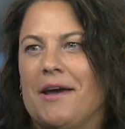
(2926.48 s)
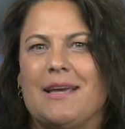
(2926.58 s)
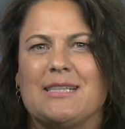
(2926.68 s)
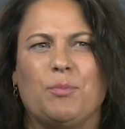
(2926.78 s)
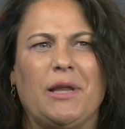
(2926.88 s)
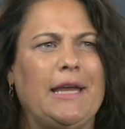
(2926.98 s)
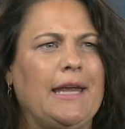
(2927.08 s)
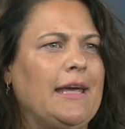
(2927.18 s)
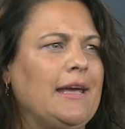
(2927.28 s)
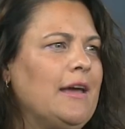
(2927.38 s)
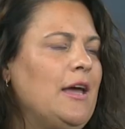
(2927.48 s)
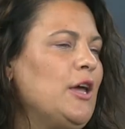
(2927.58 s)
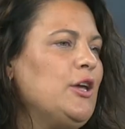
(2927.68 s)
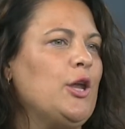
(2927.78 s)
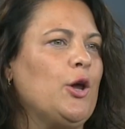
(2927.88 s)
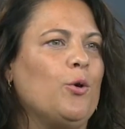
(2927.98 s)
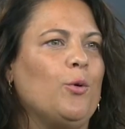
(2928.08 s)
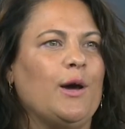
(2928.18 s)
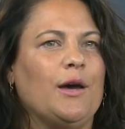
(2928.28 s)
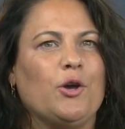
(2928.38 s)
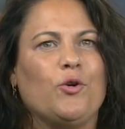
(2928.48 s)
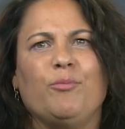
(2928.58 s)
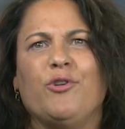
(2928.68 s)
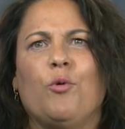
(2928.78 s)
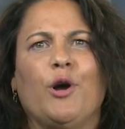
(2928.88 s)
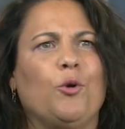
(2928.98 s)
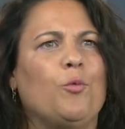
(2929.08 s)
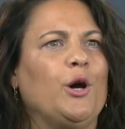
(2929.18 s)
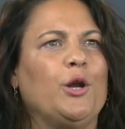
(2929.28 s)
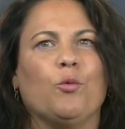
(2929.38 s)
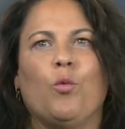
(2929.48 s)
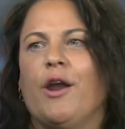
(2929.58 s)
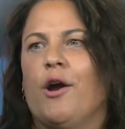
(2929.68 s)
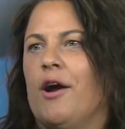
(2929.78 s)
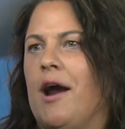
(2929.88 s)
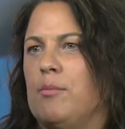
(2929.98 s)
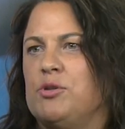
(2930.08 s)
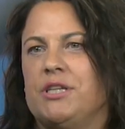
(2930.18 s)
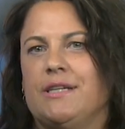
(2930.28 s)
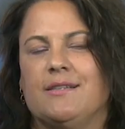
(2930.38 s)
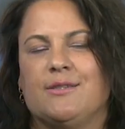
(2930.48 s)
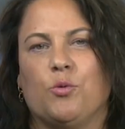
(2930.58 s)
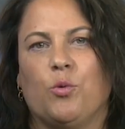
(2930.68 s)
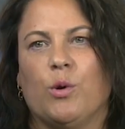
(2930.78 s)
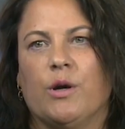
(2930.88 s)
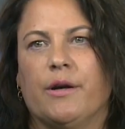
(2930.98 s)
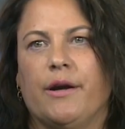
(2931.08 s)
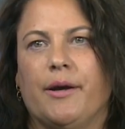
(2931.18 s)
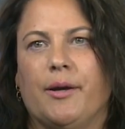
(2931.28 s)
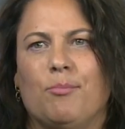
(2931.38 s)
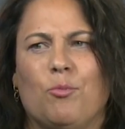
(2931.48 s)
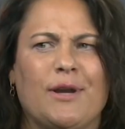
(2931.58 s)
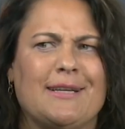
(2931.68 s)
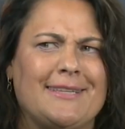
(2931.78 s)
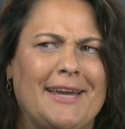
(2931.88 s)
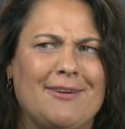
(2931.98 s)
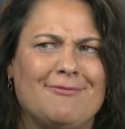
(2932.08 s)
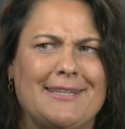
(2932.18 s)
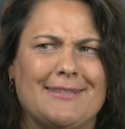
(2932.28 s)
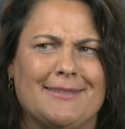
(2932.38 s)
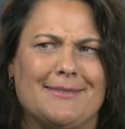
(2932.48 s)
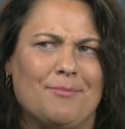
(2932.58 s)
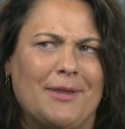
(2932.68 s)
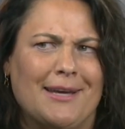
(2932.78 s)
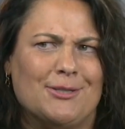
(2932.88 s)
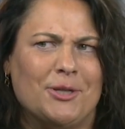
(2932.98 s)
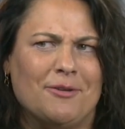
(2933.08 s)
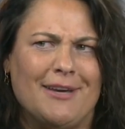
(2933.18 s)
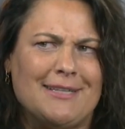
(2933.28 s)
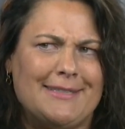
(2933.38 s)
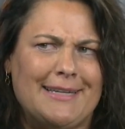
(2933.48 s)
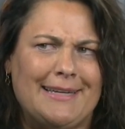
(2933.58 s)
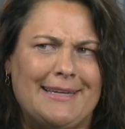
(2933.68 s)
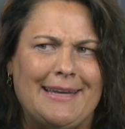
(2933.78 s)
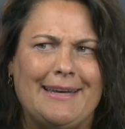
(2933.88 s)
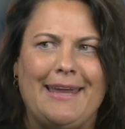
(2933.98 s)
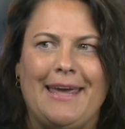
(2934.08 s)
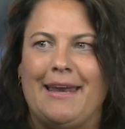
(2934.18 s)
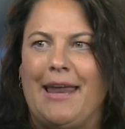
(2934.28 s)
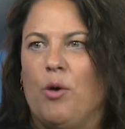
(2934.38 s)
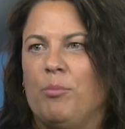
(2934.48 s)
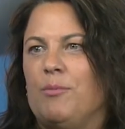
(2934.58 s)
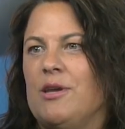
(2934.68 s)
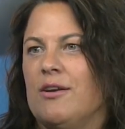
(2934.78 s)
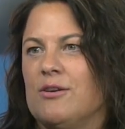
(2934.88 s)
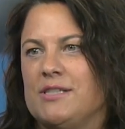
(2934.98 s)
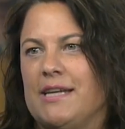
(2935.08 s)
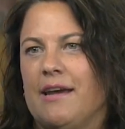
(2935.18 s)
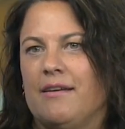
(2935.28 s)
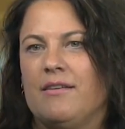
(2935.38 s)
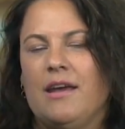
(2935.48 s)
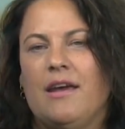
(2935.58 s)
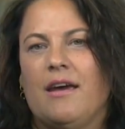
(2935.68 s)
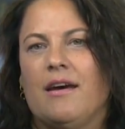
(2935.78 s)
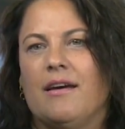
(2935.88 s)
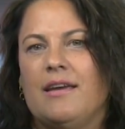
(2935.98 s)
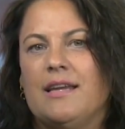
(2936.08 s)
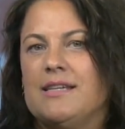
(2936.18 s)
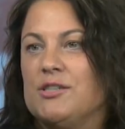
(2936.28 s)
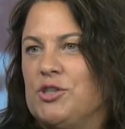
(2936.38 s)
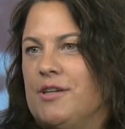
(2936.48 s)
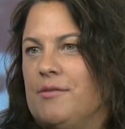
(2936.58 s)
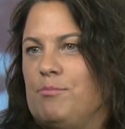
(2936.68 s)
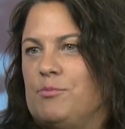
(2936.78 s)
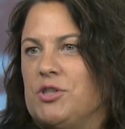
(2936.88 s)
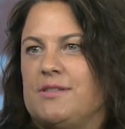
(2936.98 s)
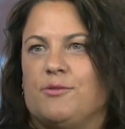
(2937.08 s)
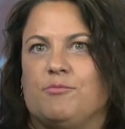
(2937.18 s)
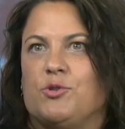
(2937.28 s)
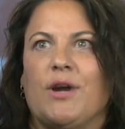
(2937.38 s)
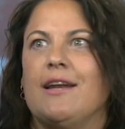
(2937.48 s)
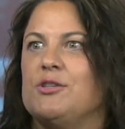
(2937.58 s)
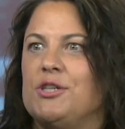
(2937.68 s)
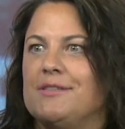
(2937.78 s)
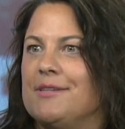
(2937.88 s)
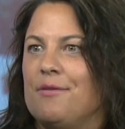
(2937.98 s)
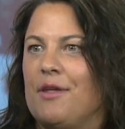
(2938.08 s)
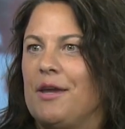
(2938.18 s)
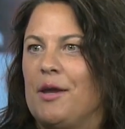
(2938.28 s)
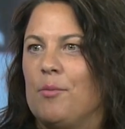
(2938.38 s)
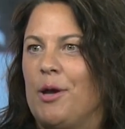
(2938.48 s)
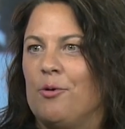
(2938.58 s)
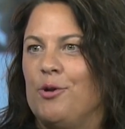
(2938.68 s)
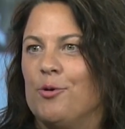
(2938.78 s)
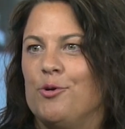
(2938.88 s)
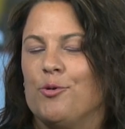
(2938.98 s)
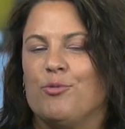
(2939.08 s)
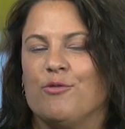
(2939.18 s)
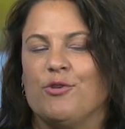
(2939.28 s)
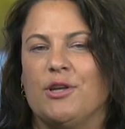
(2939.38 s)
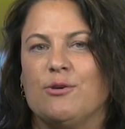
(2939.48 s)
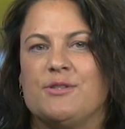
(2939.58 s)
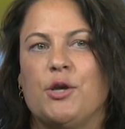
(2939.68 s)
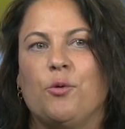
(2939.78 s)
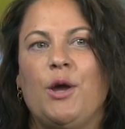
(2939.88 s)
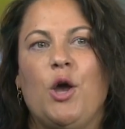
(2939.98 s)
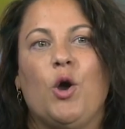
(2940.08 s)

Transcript: explaining, you know, crypto 101 or what are our options, or what is an NFT? Is it something I should invest in? And helping me understand, in addition to just strategies and thinking about your portfolio. So